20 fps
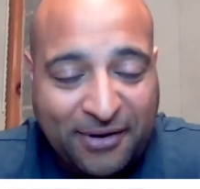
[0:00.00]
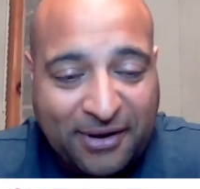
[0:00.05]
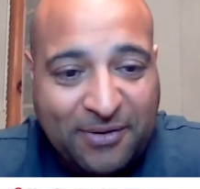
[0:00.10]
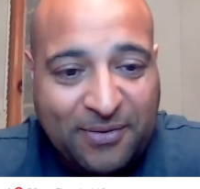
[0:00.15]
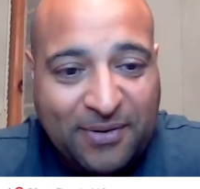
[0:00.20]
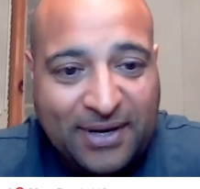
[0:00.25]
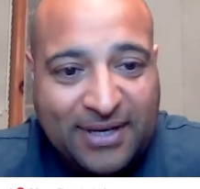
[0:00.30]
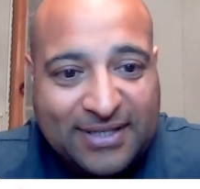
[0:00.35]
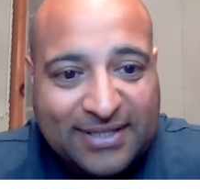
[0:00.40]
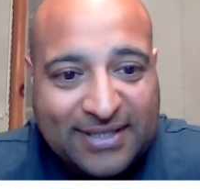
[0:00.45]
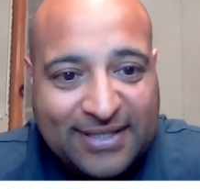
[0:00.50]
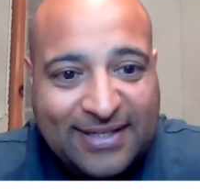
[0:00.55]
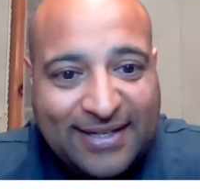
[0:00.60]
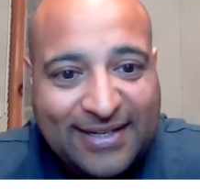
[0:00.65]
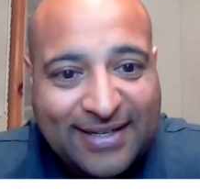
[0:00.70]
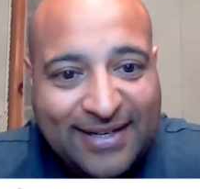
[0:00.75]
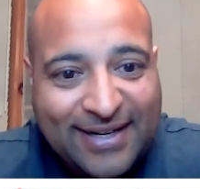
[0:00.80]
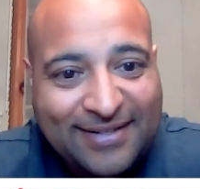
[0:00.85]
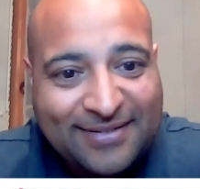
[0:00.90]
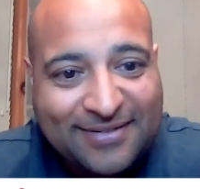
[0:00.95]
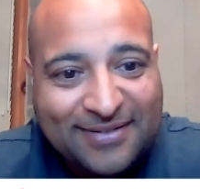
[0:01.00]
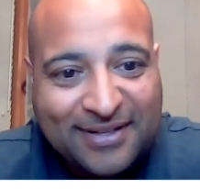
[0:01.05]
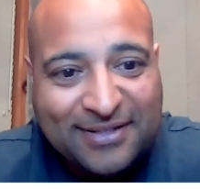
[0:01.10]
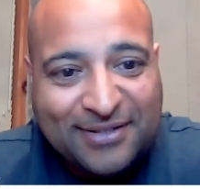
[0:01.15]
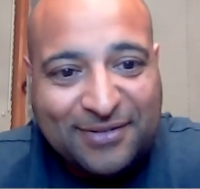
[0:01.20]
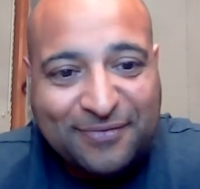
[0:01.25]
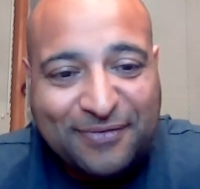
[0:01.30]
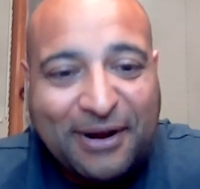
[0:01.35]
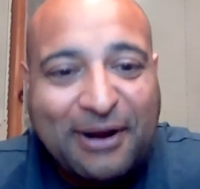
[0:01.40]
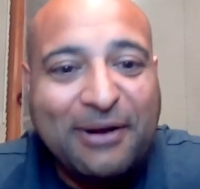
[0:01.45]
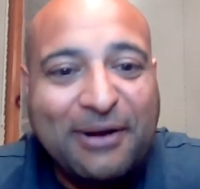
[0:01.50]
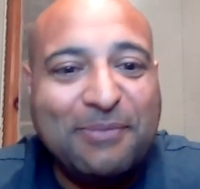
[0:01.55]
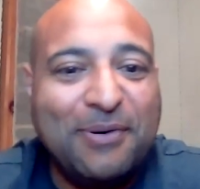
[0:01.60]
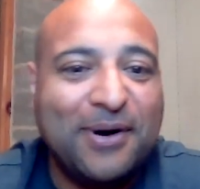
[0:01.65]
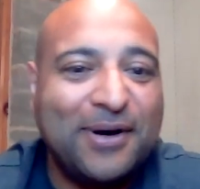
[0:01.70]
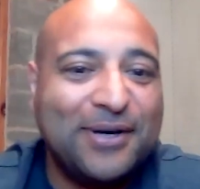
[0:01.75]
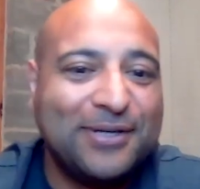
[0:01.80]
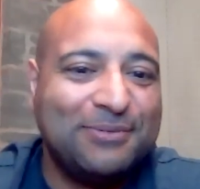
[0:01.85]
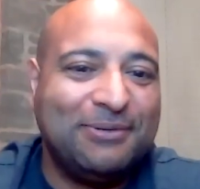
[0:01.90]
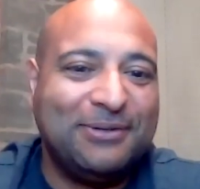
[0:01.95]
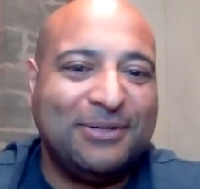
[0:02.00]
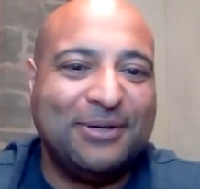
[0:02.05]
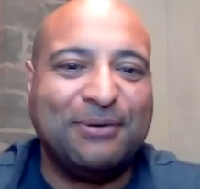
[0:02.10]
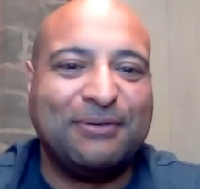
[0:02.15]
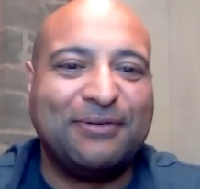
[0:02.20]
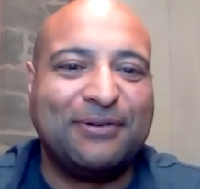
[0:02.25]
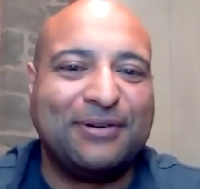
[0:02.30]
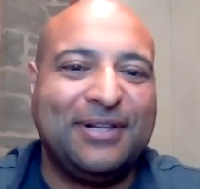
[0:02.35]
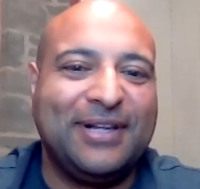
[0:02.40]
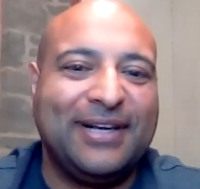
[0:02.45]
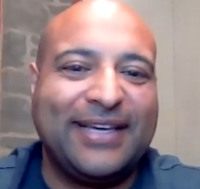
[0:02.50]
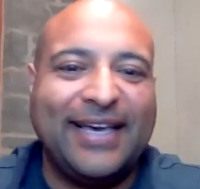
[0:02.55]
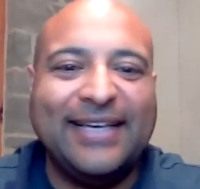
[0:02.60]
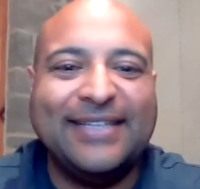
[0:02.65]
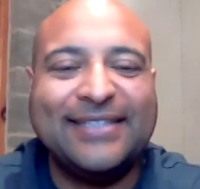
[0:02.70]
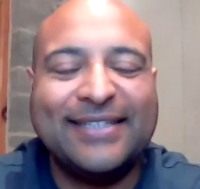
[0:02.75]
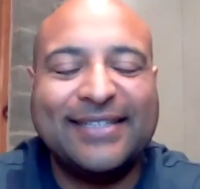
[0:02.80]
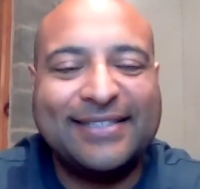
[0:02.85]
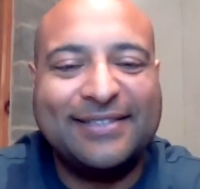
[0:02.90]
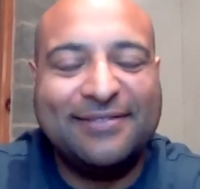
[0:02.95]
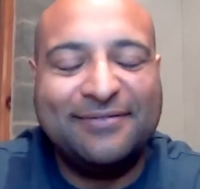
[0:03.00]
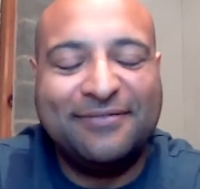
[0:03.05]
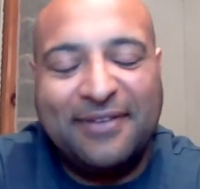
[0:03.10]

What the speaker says: Great question. It's very possible to overclock ASICs.